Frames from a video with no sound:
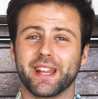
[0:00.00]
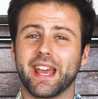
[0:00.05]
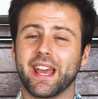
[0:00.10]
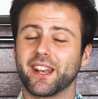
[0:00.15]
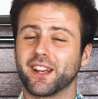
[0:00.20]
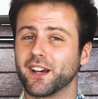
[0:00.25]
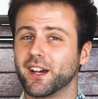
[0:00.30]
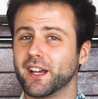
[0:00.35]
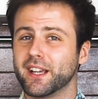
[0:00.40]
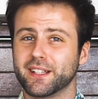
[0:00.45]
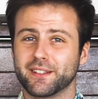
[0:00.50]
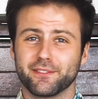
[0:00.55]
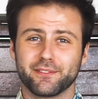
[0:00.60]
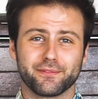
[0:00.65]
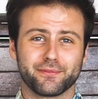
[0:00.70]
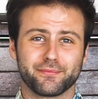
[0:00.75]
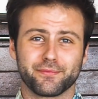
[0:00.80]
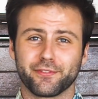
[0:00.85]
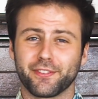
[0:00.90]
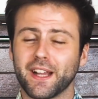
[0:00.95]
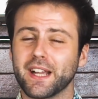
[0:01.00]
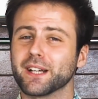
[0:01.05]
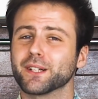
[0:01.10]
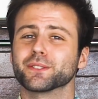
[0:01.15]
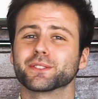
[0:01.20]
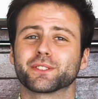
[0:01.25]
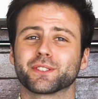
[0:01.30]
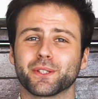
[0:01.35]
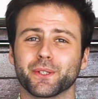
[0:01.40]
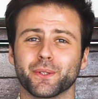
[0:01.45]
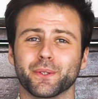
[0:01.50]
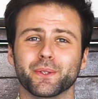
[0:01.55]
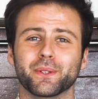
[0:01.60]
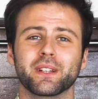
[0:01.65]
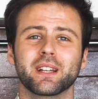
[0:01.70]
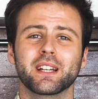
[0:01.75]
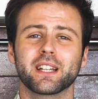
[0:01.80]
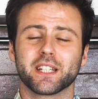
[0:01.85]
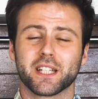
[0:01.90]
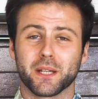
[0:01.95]
And I failed to
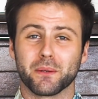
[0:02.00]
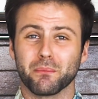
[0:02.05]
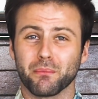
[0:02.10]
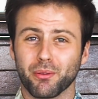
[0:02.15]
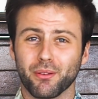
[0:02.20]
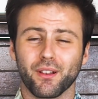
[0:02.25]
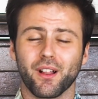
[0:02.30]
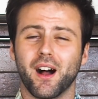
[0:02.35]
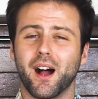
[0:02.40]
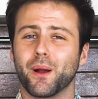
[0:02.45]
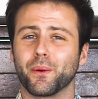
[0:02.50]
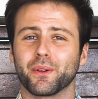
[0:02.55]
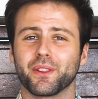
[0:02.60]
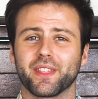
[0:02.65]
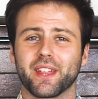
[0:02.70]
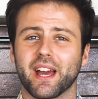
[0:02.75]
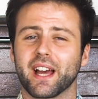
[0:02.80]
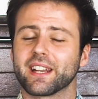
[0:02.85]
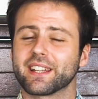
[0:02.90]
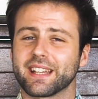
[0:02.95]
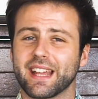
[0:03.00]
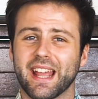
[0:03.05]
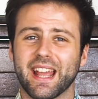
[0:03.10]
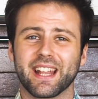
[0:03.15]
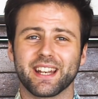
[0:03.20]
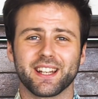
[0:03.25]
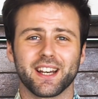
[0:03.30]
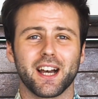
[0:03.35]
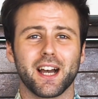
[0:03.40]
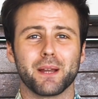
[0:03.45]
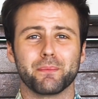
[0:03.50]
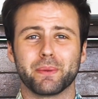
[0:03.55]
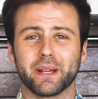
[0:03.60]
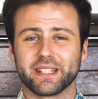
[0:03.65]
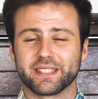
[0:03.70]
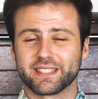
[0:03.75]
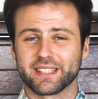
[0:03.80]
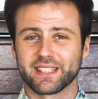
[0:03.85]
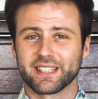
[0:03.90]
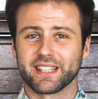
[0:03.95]
comply with that, and I
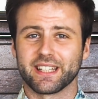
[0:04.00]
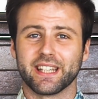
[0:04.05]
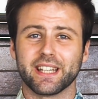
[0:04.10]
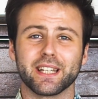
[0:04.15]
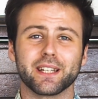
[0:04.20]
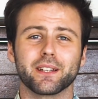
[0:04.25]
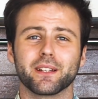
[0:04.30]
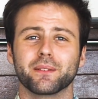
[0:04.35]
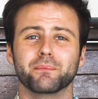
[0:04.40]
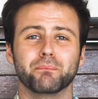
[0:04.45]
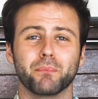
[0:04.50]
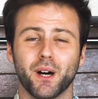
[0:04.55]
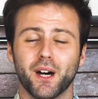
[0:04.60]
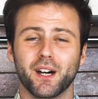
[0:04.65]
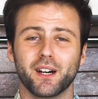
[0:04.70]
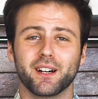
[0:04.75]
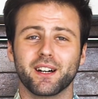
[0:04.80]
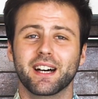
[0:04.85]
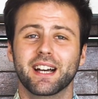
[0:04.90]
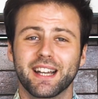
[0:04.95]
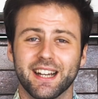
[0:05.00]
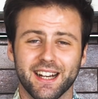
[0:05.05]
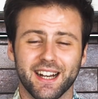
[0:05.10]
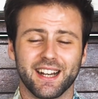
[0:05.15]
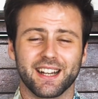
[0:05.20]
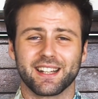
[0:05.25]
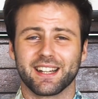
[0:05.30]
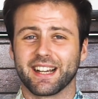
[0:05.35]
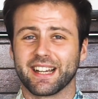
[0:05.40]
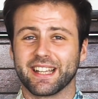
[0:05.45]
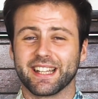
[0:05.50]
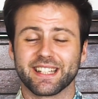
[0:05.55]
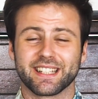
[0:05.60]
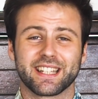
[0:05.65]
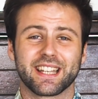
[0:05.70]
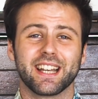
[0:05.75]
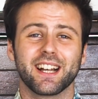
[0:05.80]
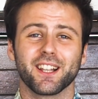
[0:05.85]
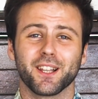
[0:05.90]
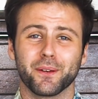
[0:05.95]
basically hit I hit
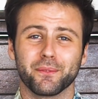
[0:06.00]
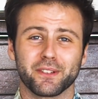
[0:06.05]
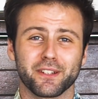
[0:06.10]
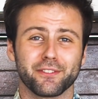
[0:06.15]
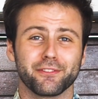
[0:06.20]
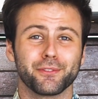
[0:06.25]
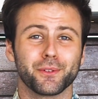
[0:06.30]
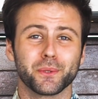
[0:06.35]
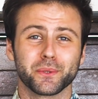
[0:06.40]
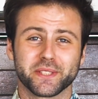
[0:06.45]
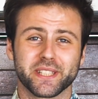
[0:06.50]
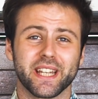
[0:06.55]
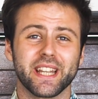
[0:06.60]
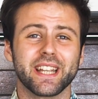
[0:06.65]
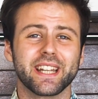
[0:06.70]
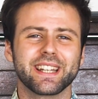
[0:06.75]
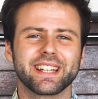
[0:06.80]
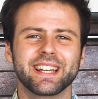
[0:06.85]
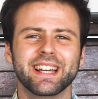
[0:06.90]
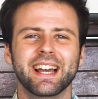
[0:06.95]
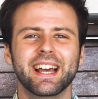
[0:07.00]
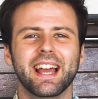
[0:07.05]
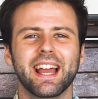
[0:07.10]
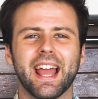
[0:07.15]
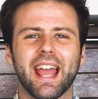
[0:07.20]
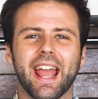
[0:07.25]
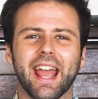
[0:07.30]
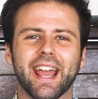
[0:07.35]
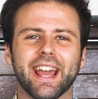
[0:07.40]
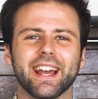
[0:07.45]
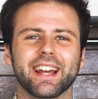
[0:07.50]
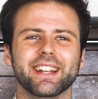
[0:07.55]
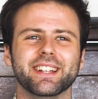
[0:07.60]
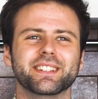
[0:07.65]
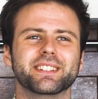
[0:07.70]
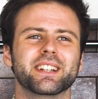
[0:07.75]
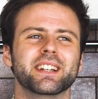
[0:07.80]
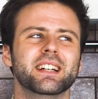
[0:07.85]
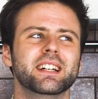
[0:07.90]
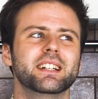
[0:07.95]
kilometer 14
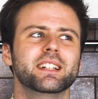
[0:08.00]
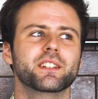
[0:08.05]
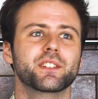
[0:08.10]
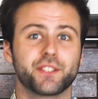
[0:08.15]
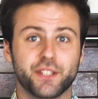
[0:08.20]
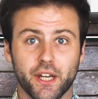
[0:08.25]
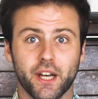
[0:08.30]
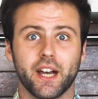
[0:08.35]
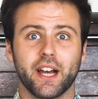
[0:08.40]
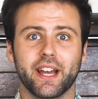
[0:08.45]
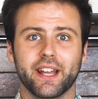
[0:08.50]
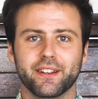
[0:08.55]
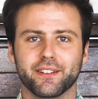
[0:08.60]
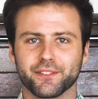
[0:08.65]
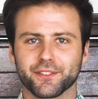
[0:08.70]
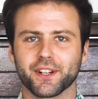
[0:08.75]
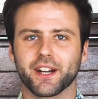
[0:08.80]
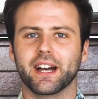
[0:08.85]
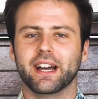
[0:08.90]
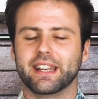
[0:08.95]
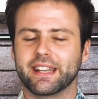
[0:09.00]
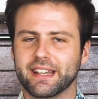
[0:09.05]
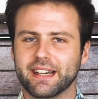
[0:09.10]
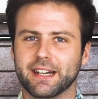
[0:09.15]
and died, right?